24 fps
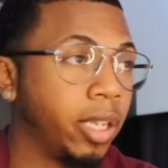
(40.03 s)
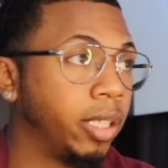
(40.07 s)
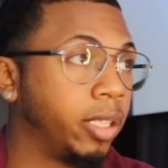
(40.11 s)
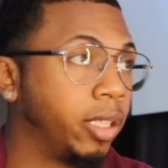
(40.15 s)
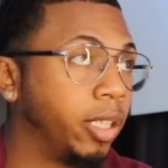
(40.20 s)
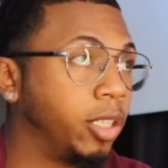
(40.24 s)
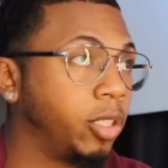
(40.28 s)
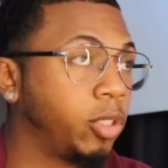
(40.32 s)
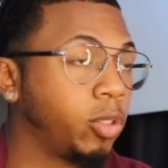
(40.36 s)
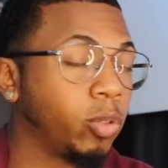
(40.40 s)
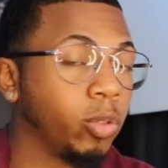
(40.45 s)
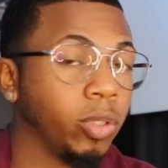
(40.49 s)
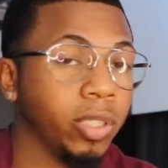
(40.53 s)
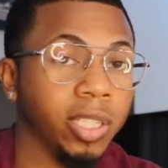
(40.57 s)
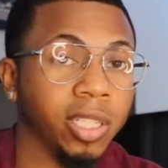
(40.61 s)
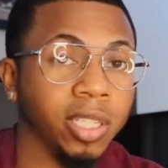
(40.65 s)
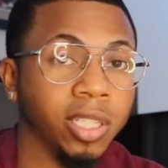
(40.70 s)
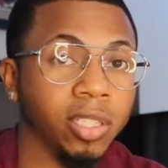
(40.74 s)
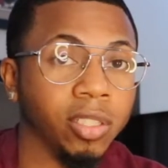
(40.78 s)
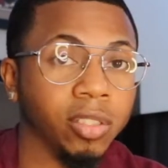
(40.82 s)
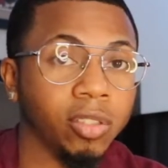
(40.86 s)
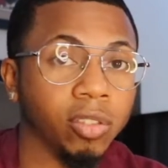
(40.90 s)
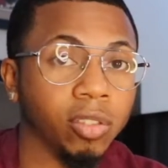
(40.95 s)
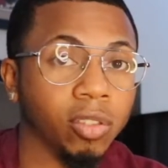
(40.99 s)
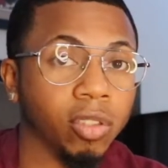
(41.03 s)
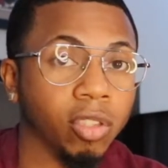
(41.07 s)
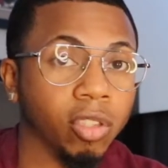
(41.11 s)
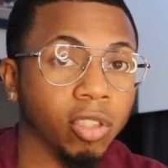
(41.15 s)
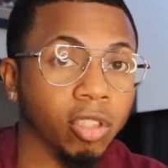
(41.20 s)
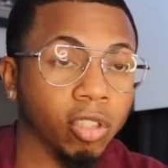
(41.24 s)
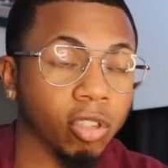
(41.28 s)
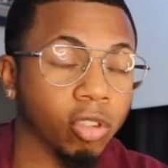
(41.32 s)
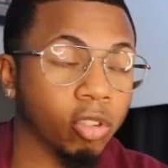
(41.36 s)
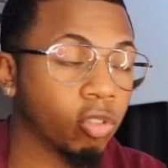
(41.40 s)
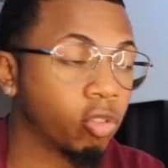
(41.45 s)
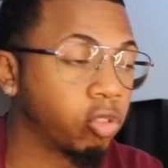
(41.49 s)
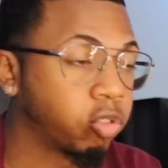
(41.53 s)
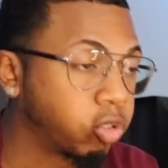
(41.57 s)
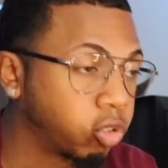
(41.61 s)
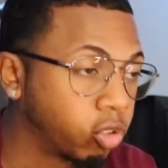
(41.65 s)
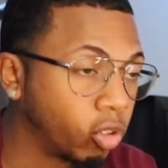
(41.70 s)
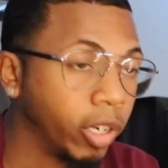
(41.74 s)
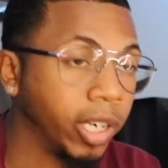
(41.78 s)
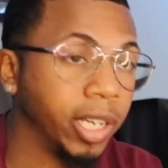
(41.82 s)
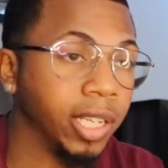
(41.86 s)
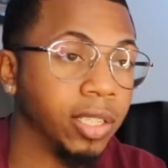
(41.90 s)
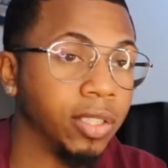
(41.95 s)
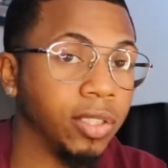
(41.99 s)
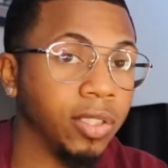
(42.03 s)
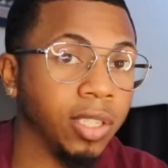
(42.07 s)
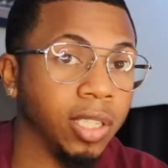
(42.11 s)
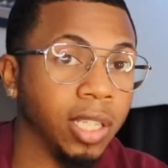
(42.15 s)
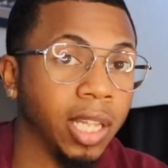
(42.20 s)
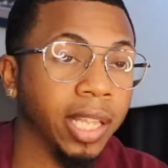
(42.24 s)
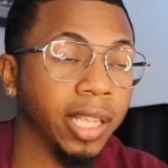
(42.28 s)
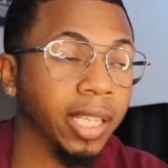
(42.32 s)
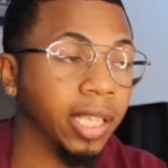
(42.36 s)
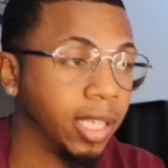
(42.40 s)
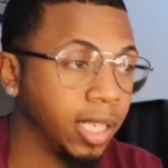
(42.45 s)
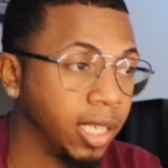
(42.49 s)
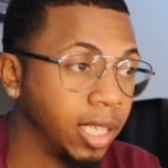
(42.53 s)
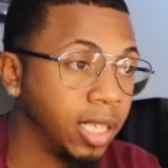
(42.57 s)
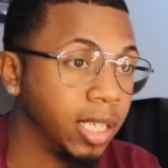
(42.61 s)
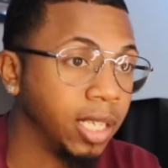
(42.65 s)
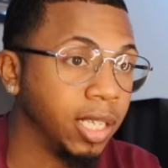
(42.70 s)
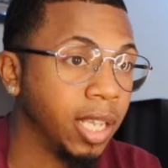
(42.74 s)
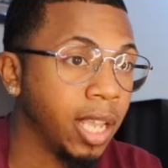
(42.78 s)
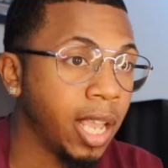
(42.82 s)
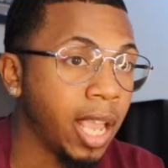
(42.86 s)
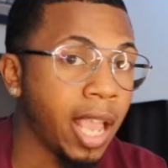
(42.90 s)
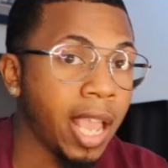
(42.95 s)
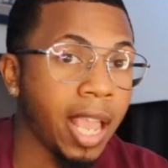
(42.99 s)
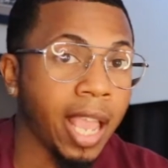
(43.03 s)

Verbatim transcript: This is crazy, like, heat.